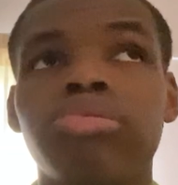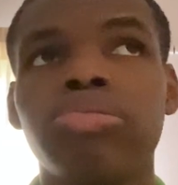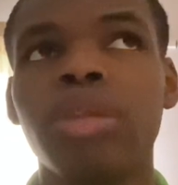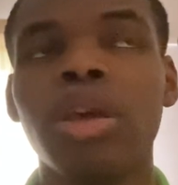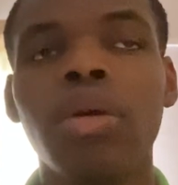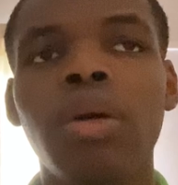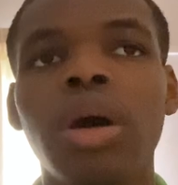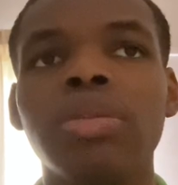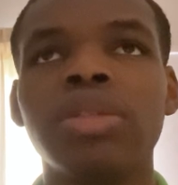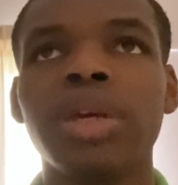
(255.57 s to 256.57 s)
They go
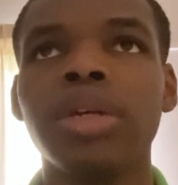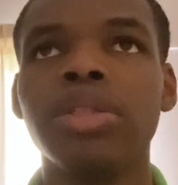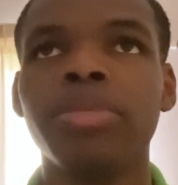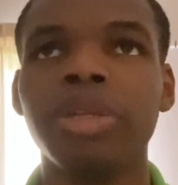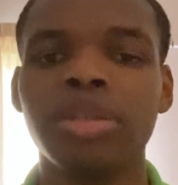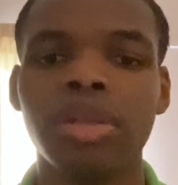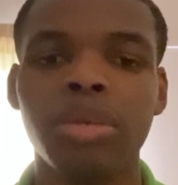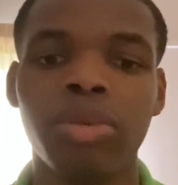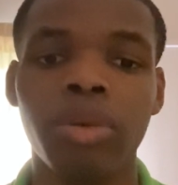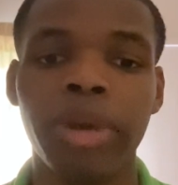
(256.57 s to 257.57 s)
outside to basically
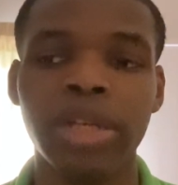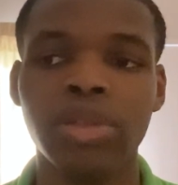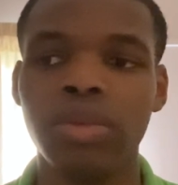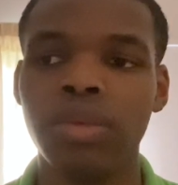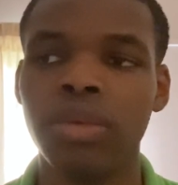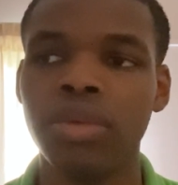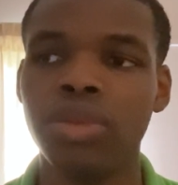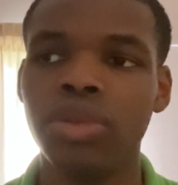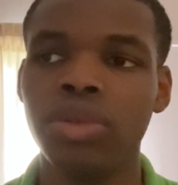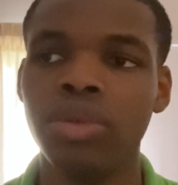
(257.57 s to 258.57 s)
report back to
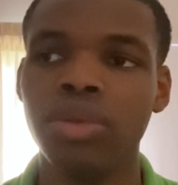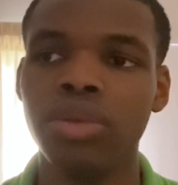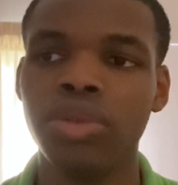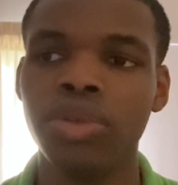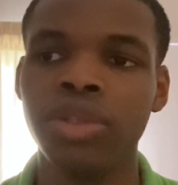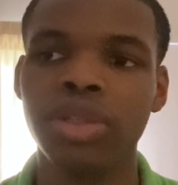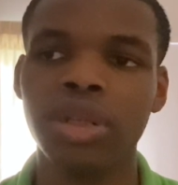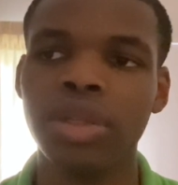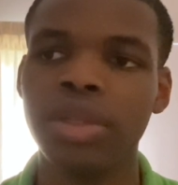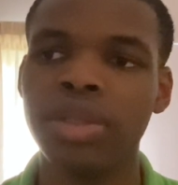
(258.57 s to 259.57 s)
each
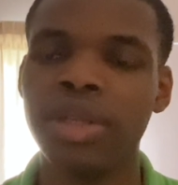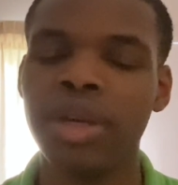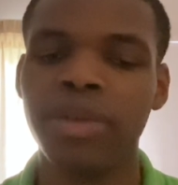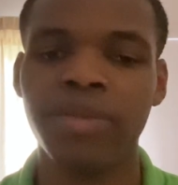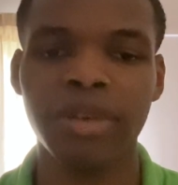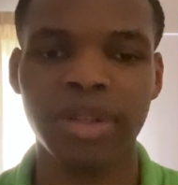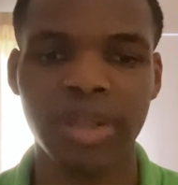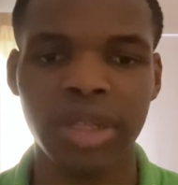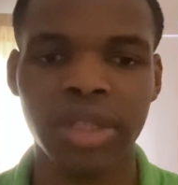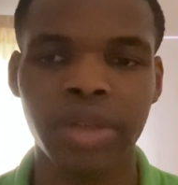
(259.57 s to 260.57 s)
other and say how fucked
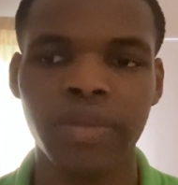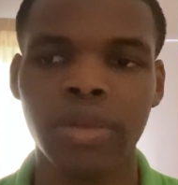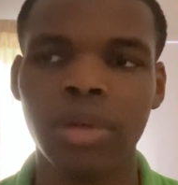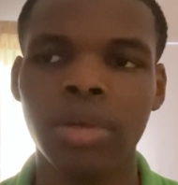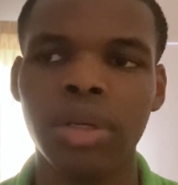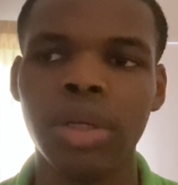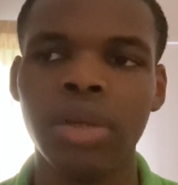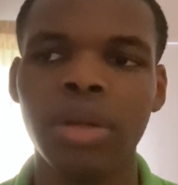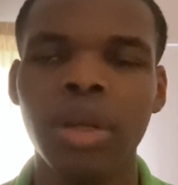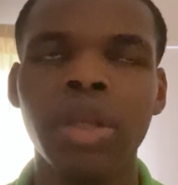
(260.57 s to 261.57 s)
things have gone, right?
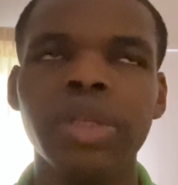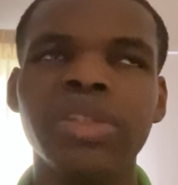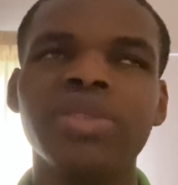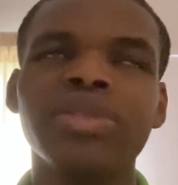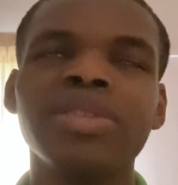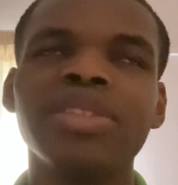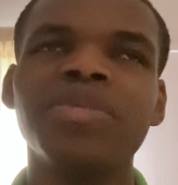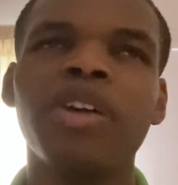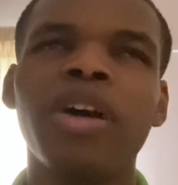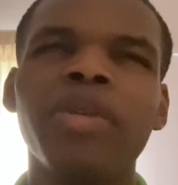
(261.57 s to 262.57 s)
There's also this
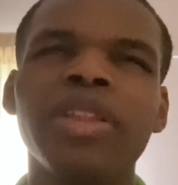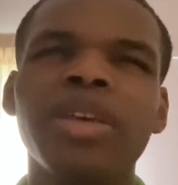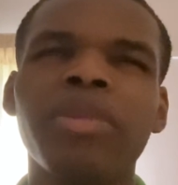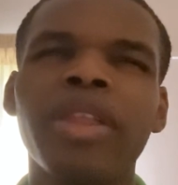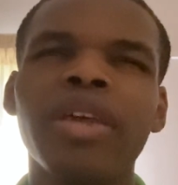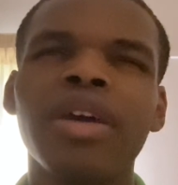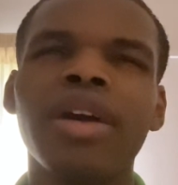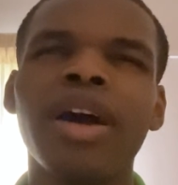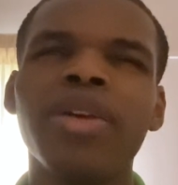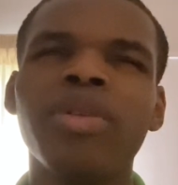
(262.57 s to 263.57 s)
part where they met the
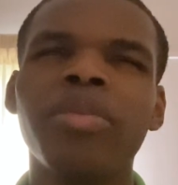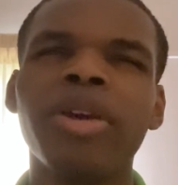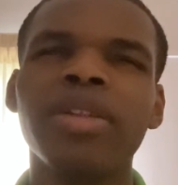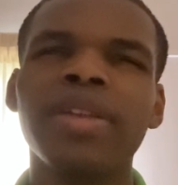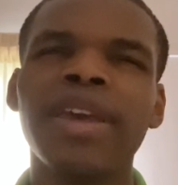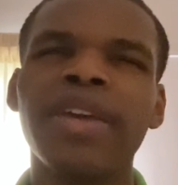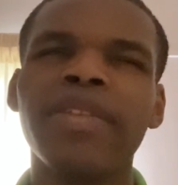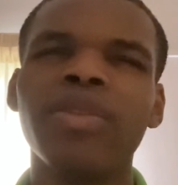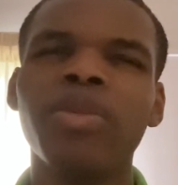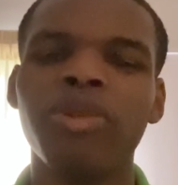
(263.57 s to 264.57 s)
guy who apparently
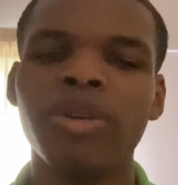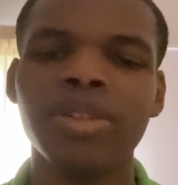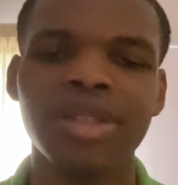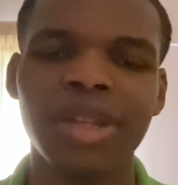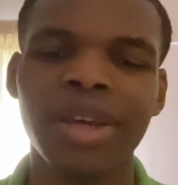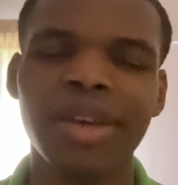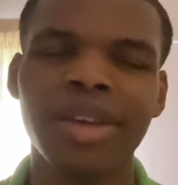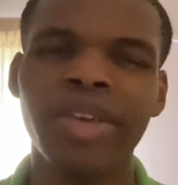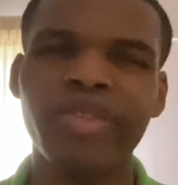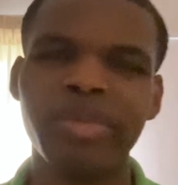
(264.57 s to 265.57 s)
who broke his leg and
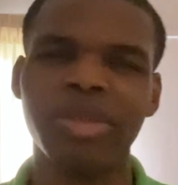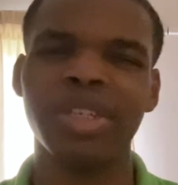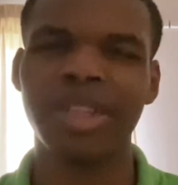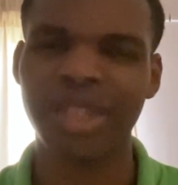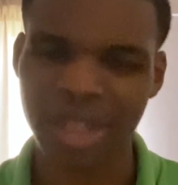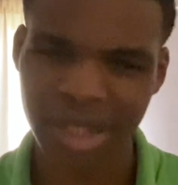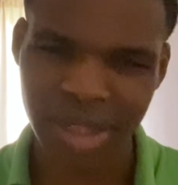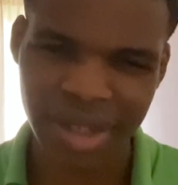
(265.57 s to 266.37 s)
gave them tickets,